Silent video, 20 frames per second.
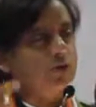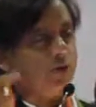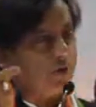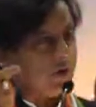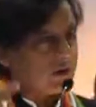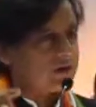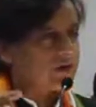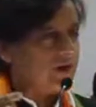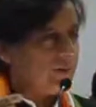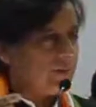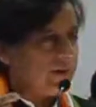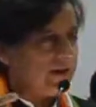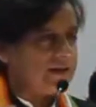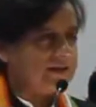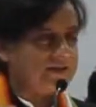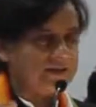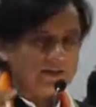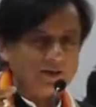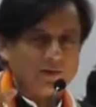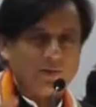your
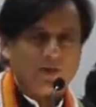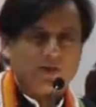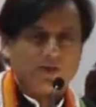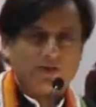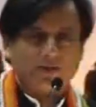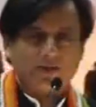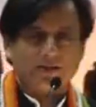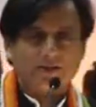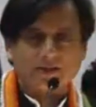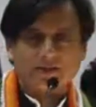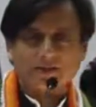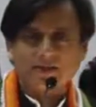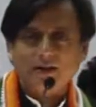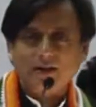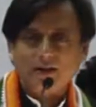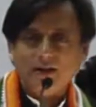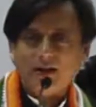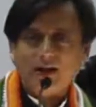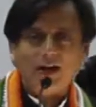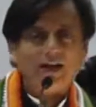comments and questions
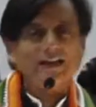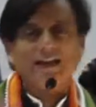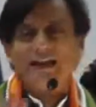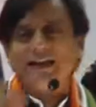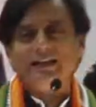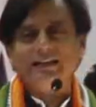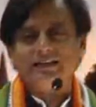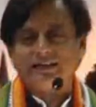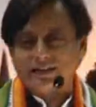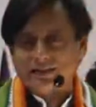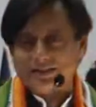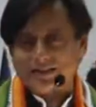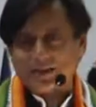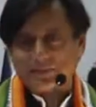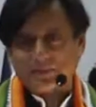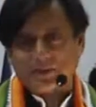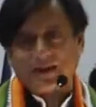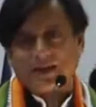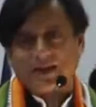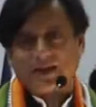on anything
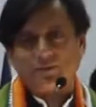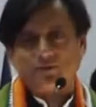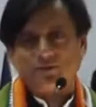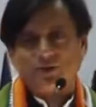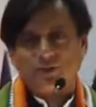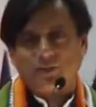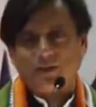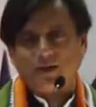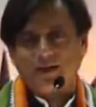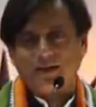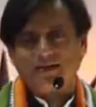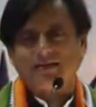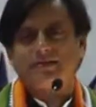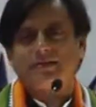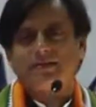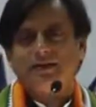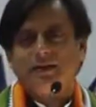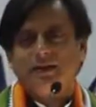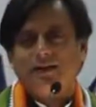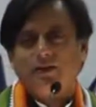that may come to your mind,
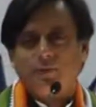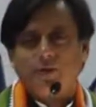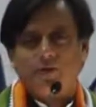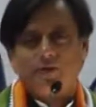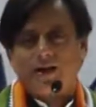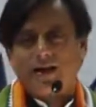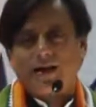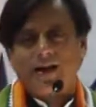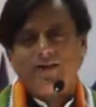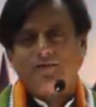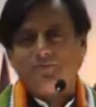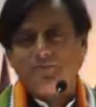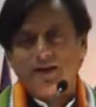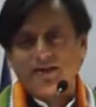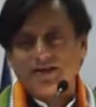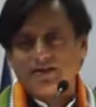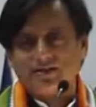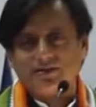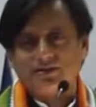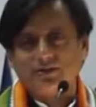whether I have
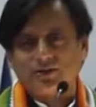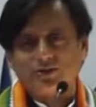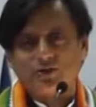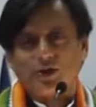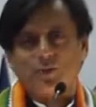mentioned the